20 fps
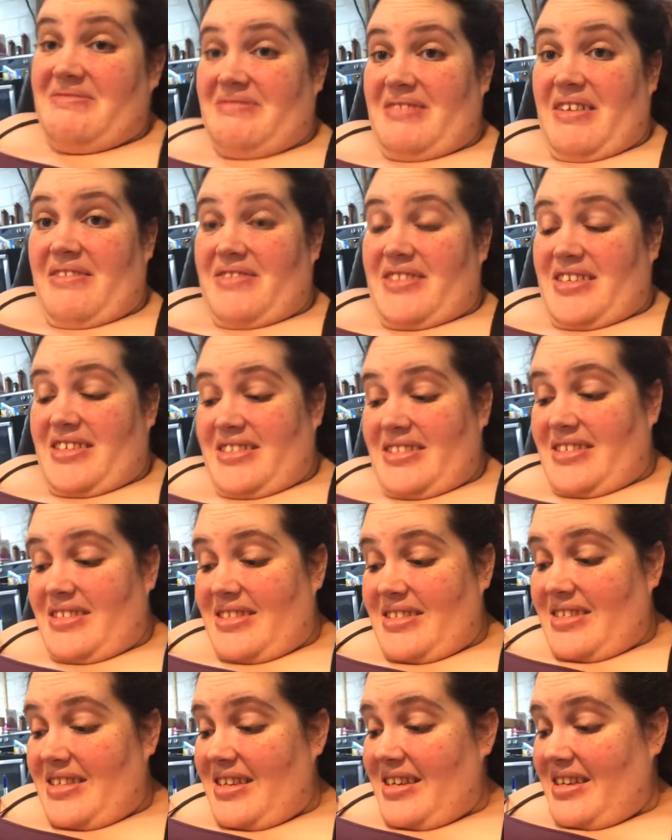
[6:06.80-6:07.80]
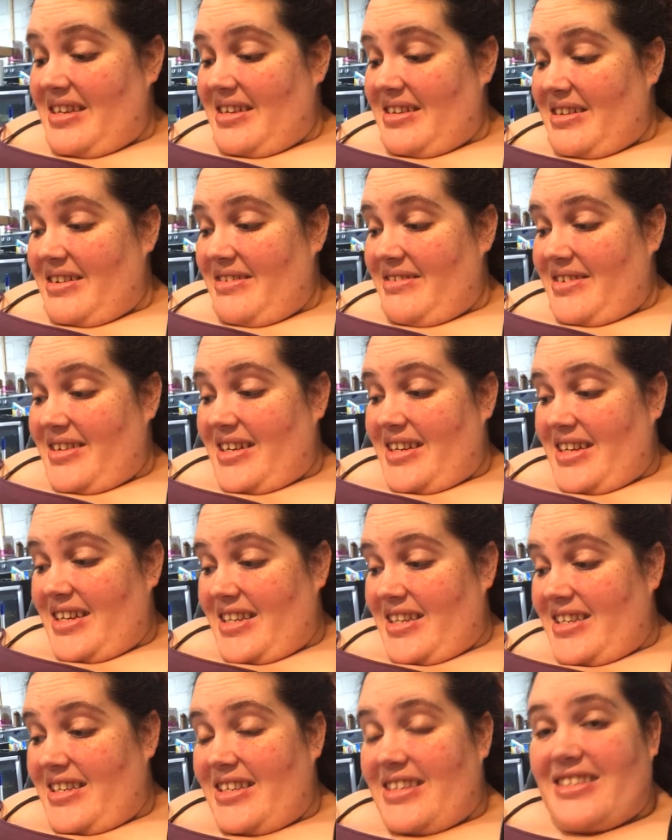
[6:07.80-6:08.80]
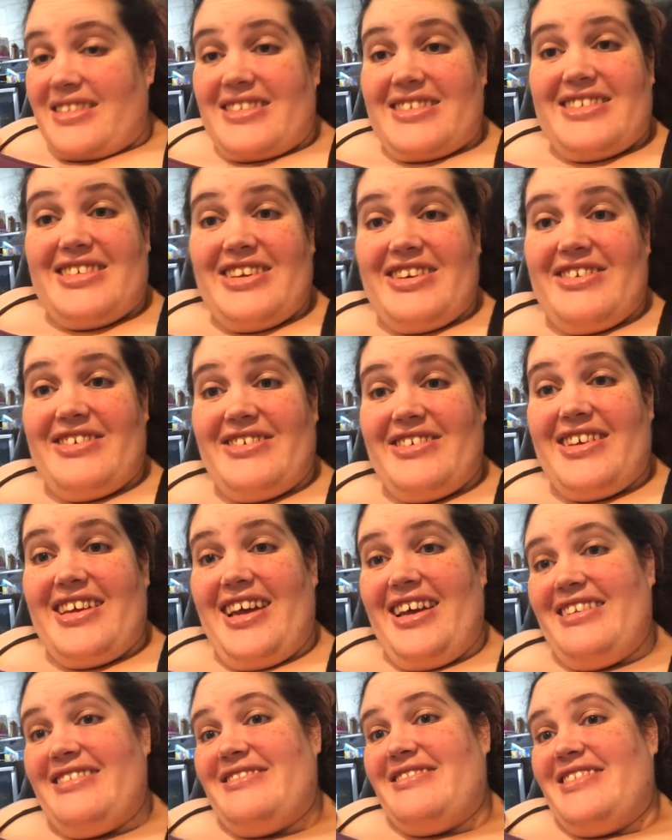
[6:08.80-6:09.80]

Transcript: everything's going good. So yeah.